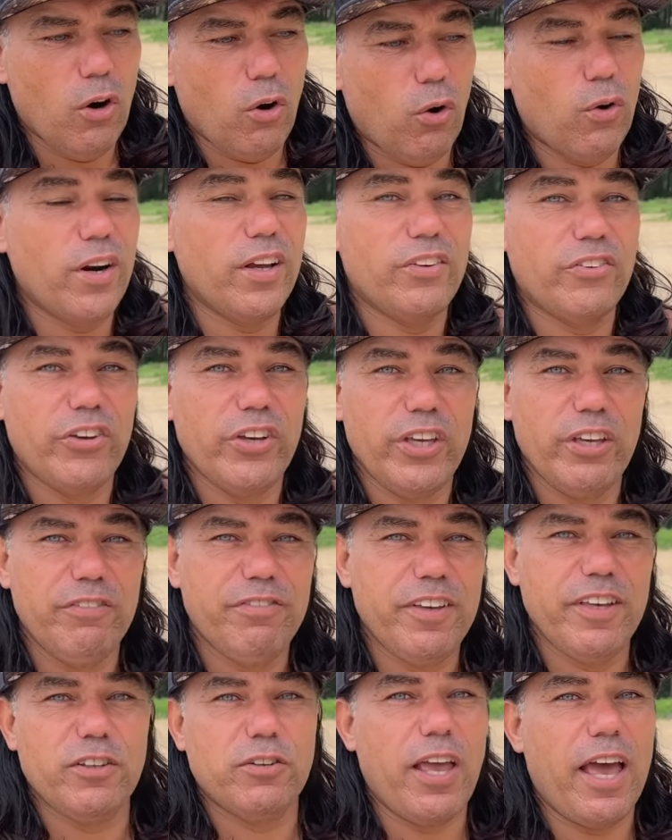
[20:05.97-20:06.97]
or achieve
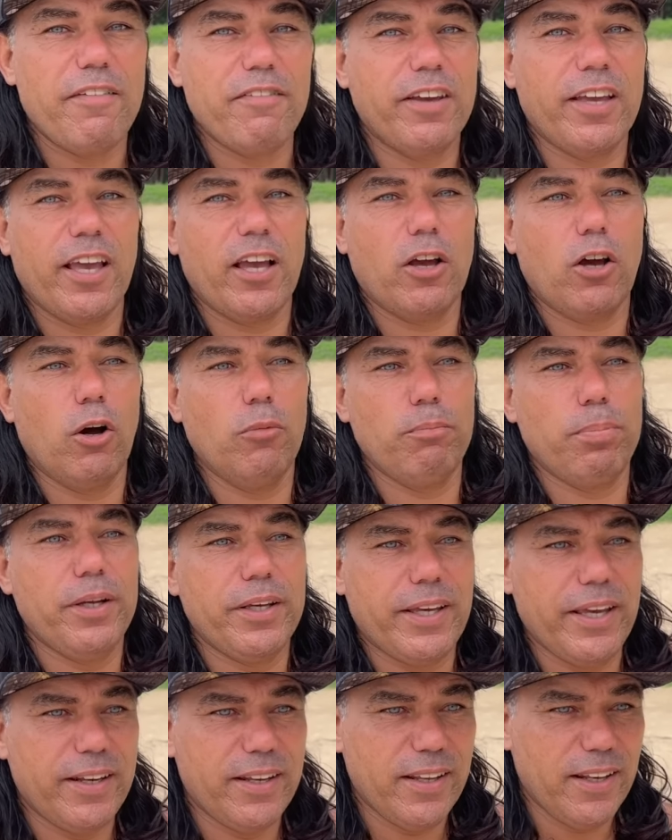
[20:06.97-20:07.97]
is having a
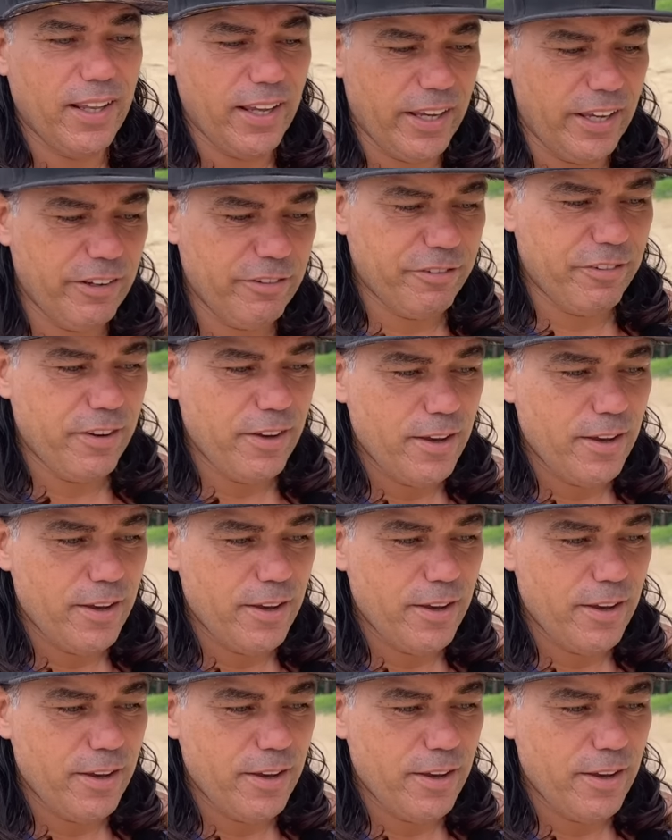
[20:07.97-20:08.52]
complicated life,